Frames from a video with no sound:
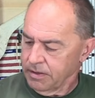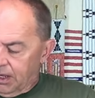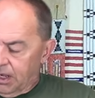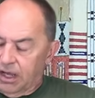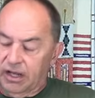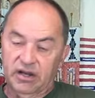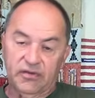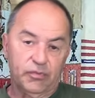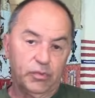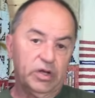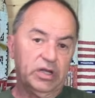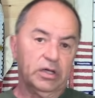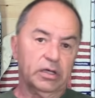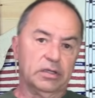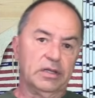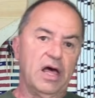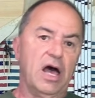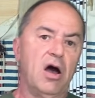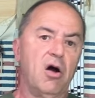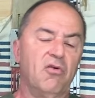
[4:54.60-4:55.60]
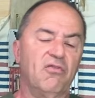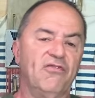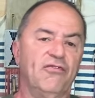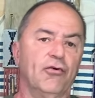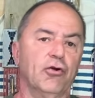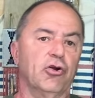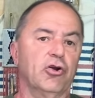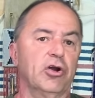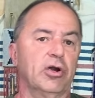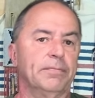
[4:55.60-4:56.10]
And if we allow
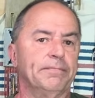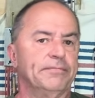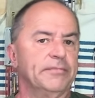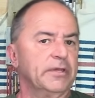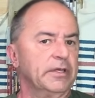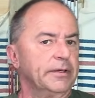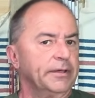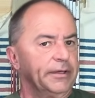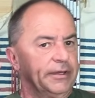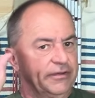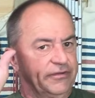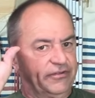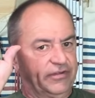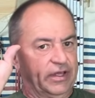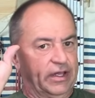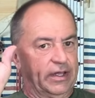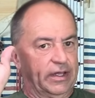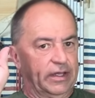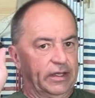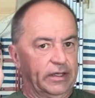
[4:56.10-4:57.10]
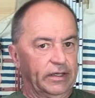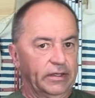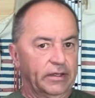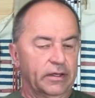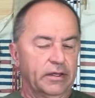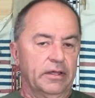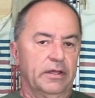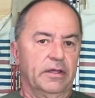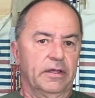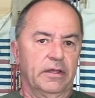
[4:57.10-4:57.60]
for, say,
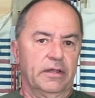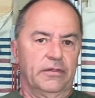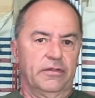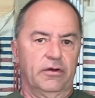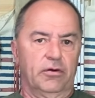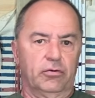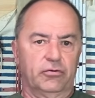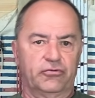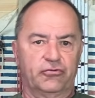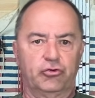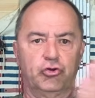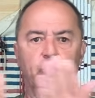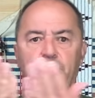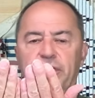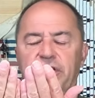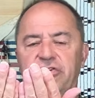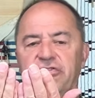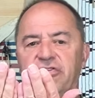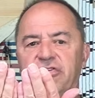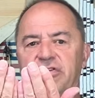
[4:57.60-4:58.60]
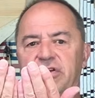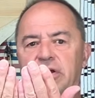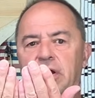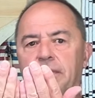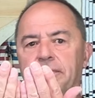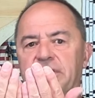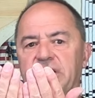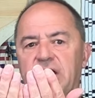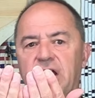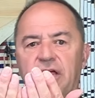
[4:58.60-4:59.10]
those two pieces to
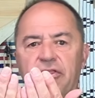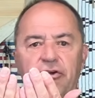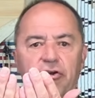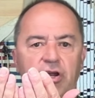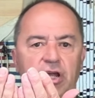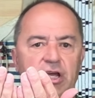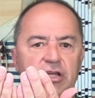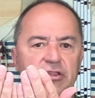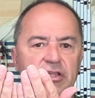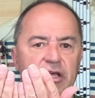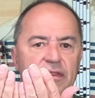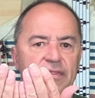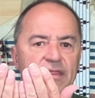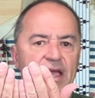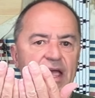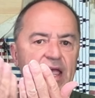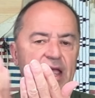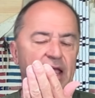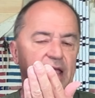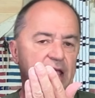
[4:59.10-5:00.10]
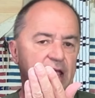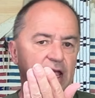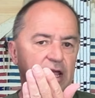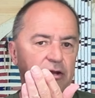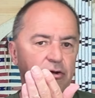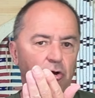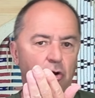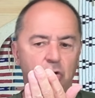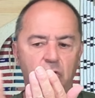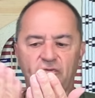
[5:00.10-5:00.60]
come together, and then the
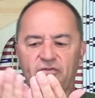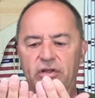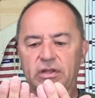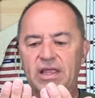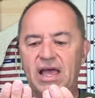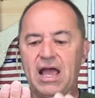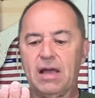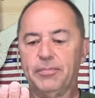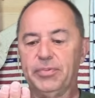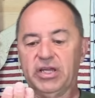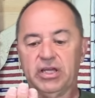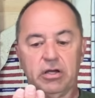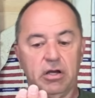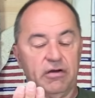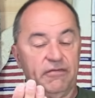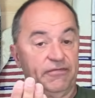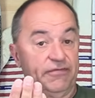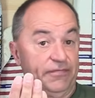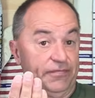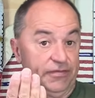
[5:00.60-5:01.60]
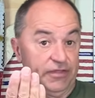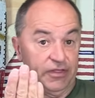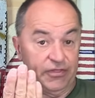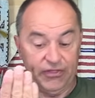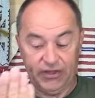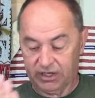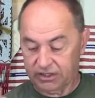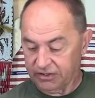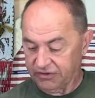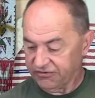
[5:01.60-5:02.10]
head overlapping of the
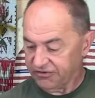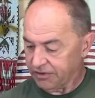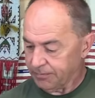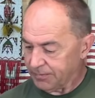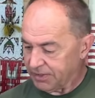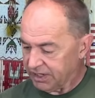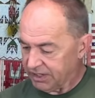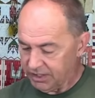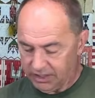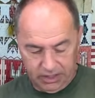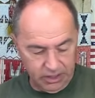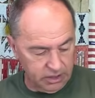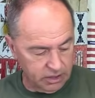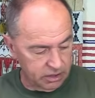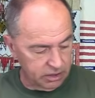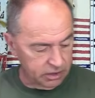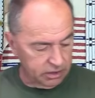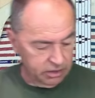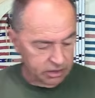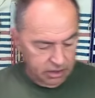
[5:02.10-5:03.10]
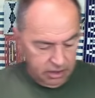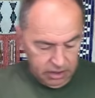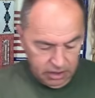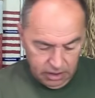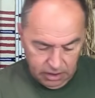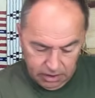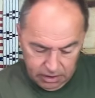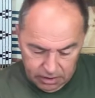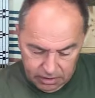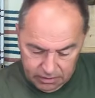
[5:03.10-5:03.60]
thickness of my hand,
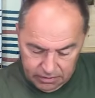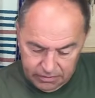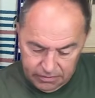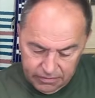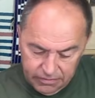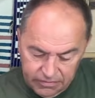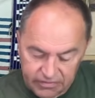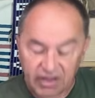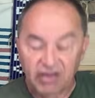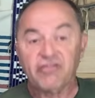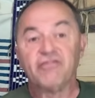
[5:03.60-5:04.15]
say